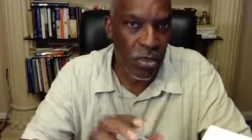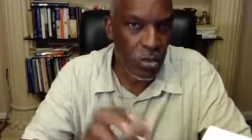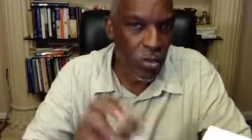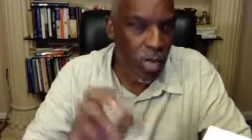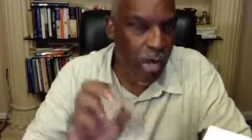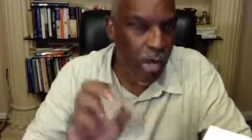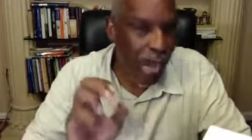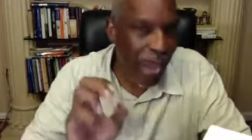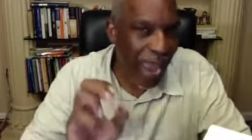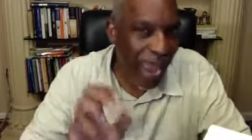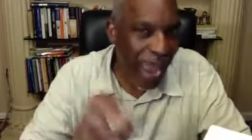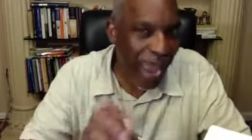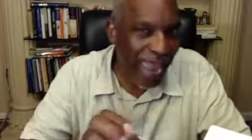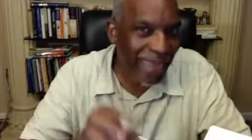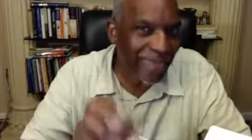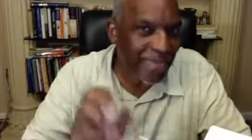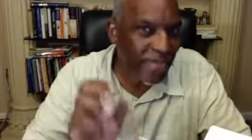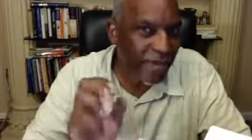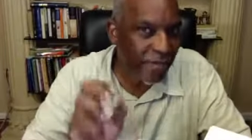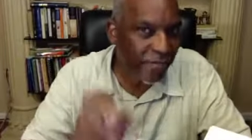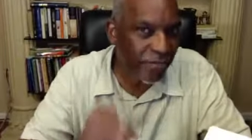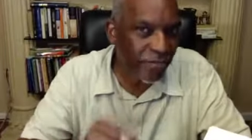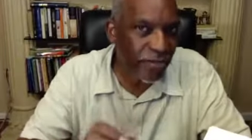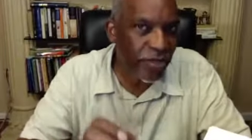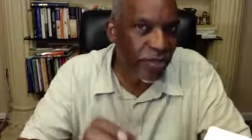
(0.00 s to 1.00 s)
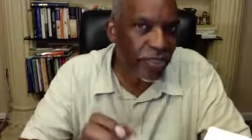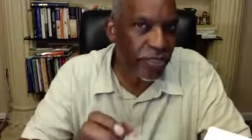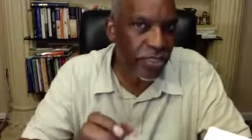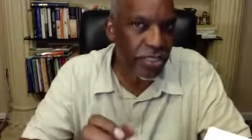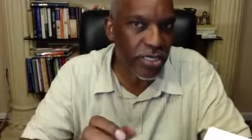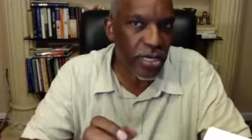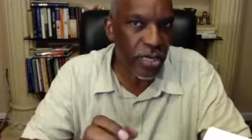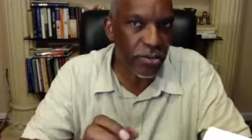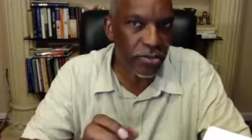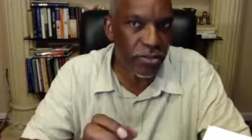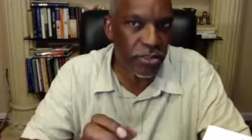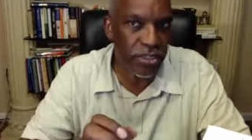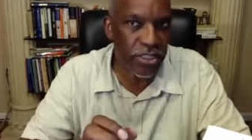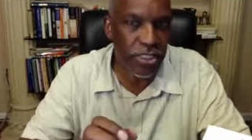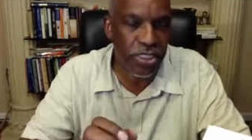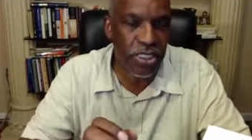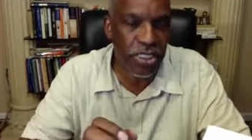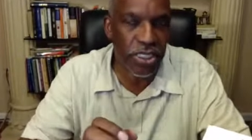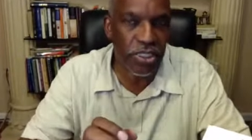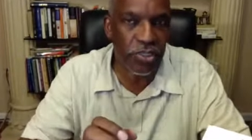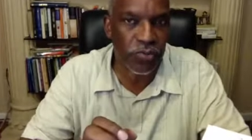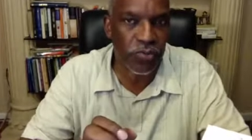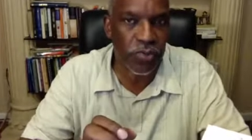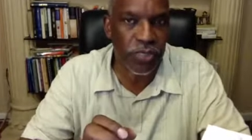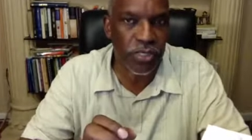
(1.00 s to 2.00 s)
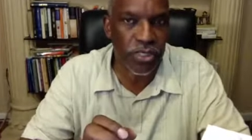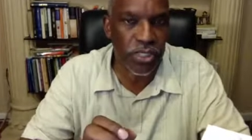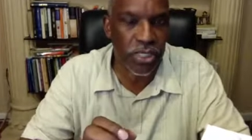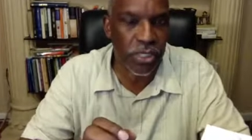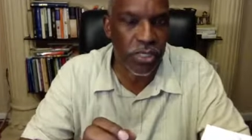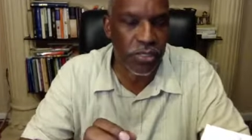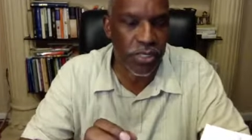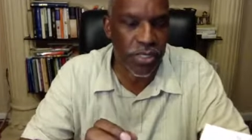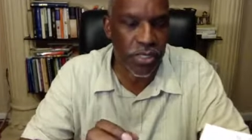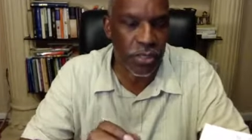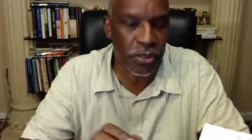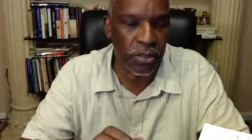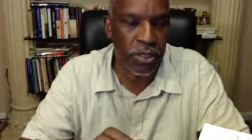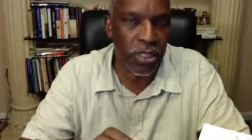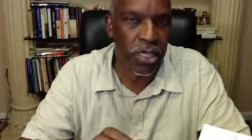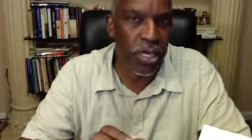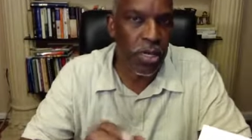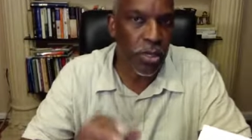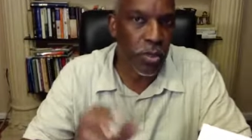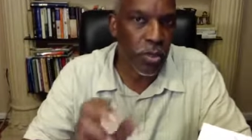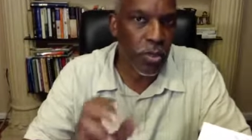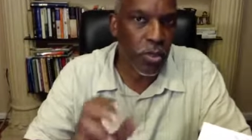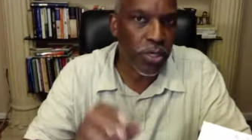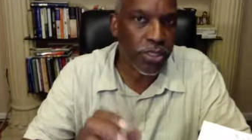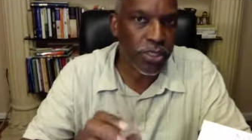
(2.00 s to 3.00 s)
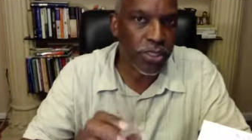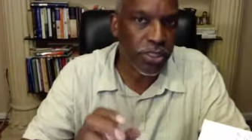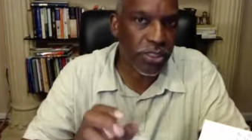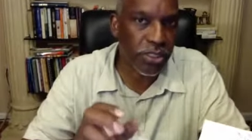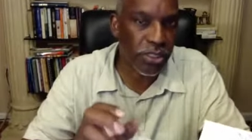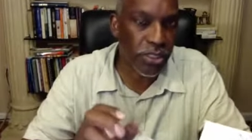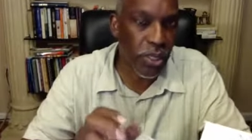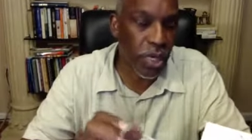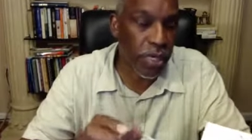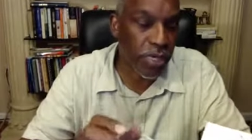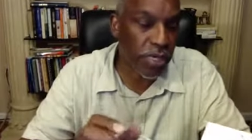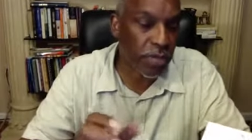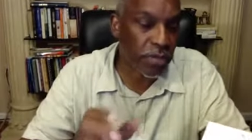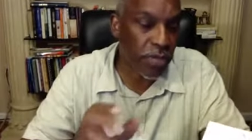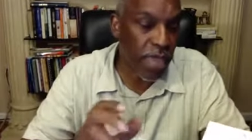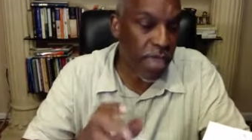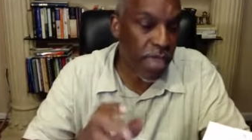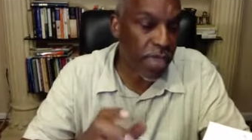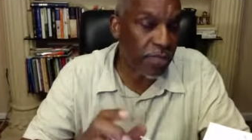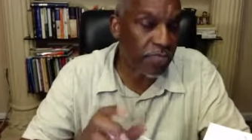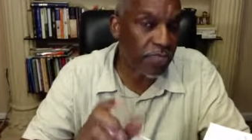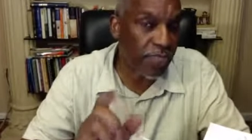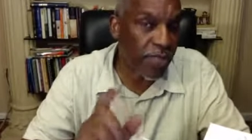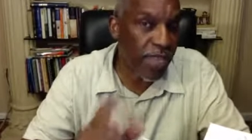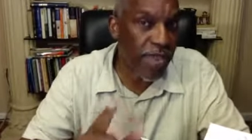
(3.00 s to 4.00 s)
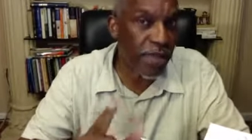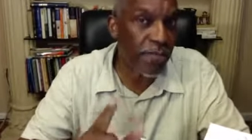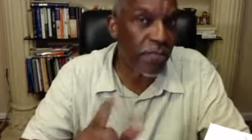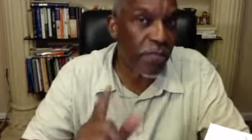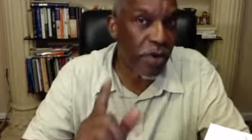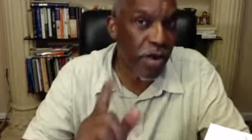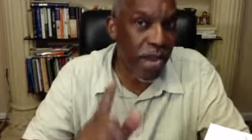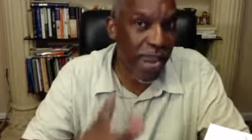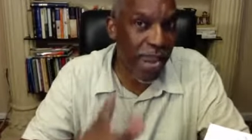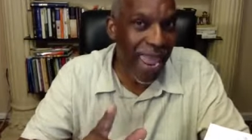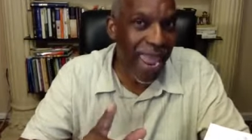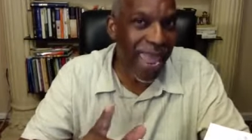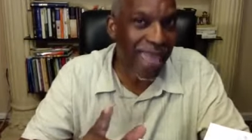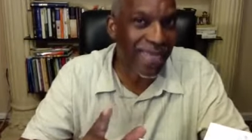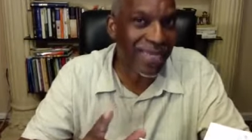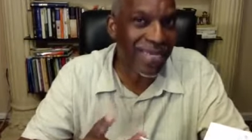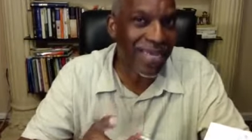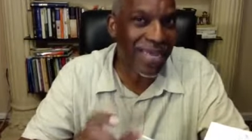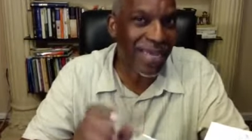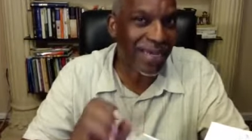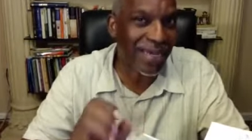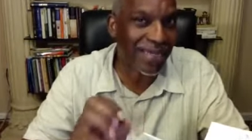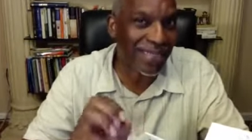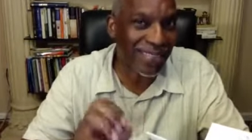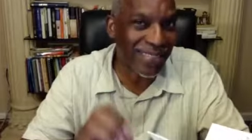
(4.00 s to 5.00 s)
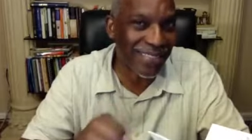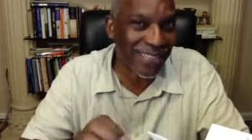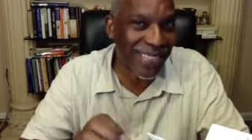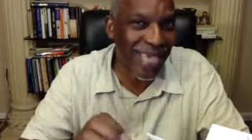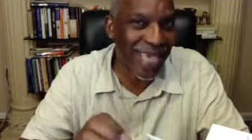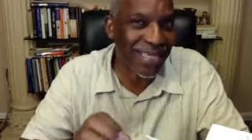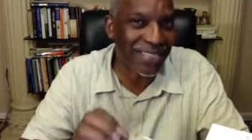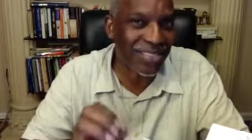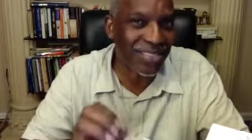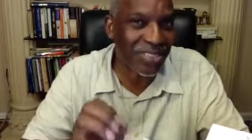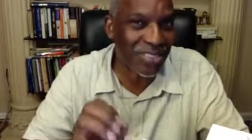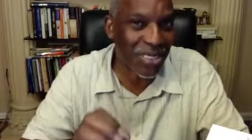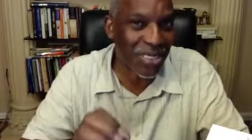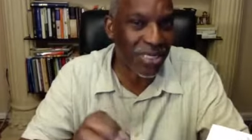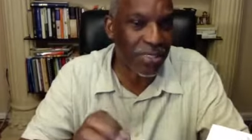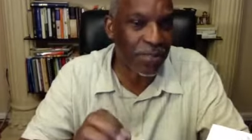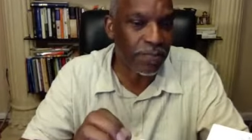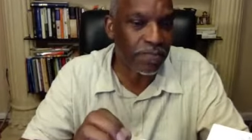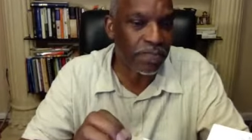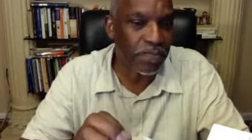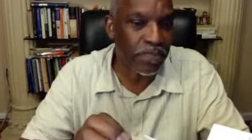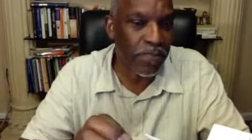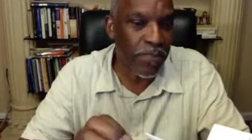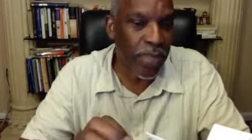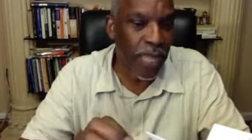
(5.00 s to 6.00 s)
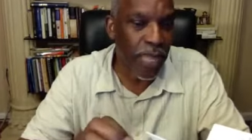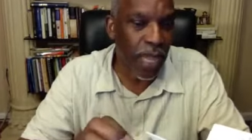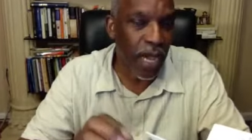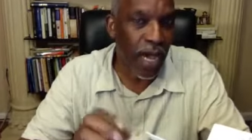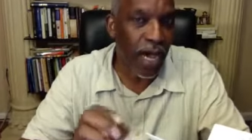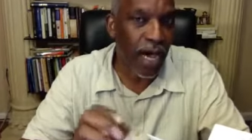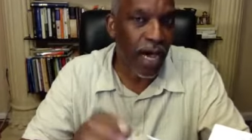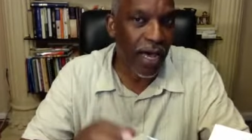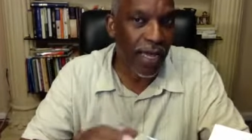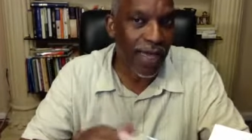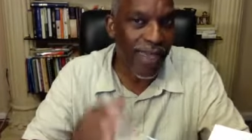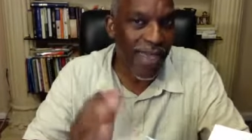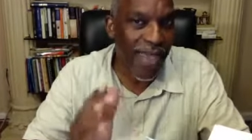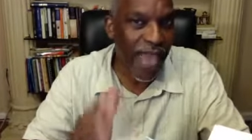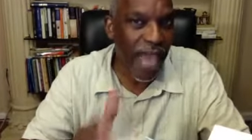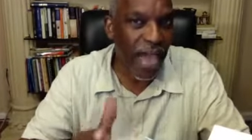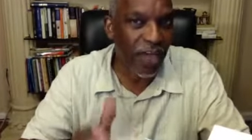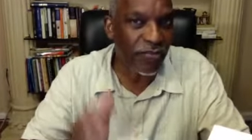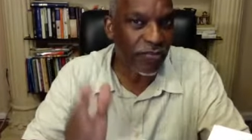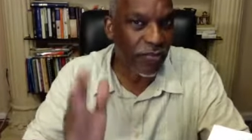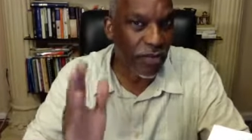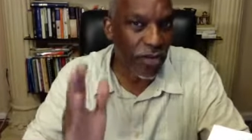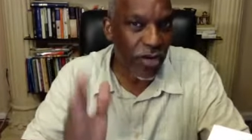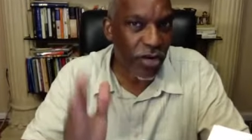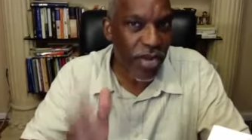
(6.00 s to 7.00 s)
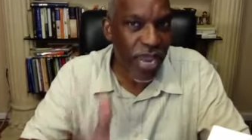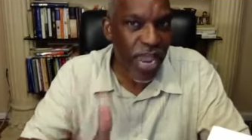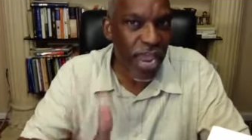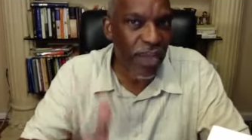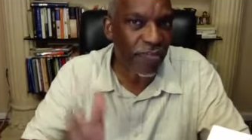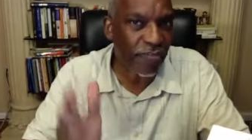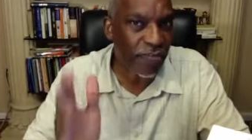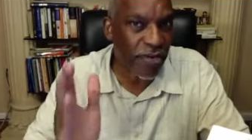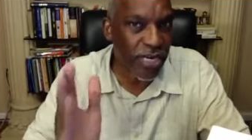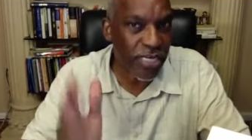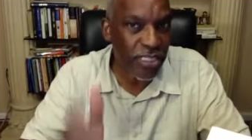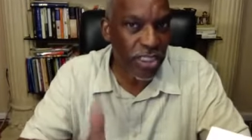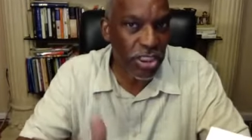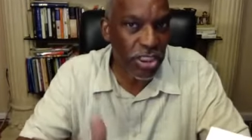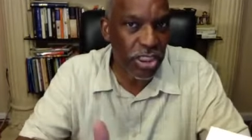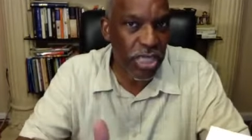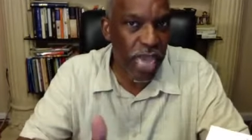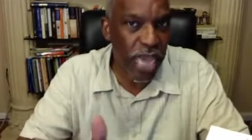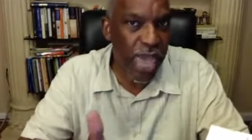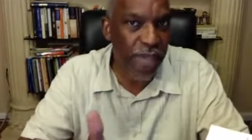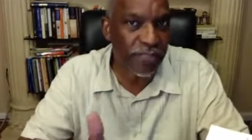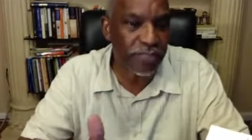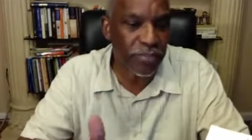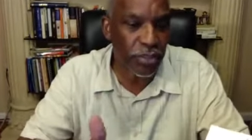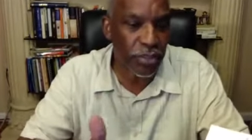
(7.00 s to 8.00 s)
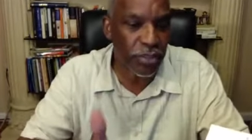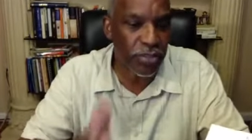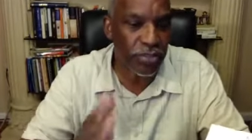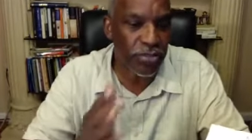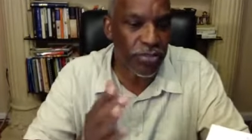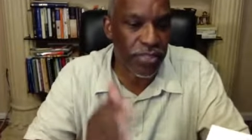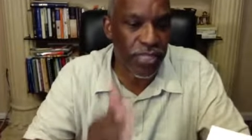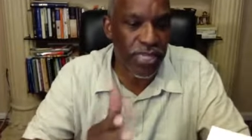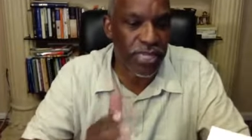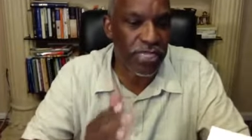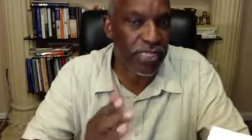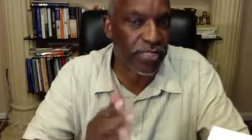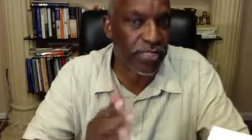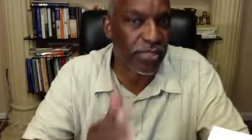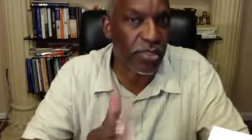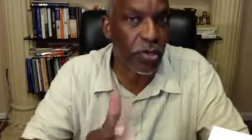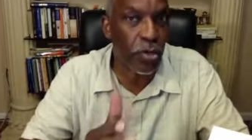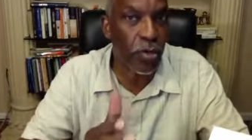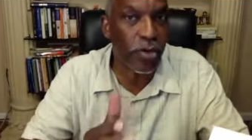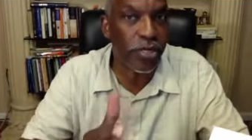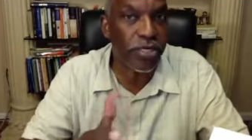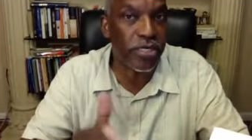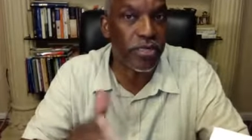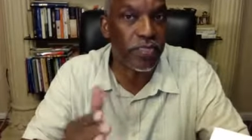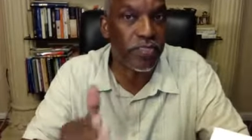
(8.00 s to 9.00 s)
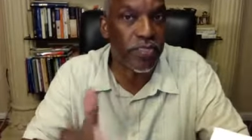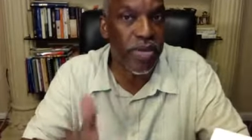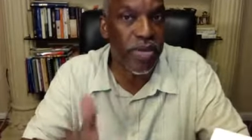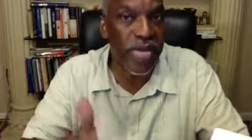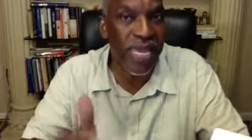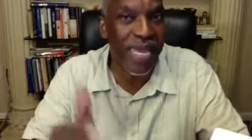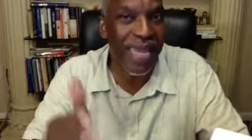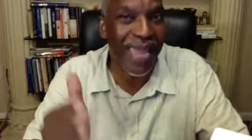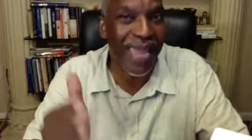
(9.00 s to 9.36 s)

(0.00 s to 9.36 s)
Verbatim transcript: we're adding footnotes to this material, which is and, and then we're adding a section uh, after every chapter that is going to be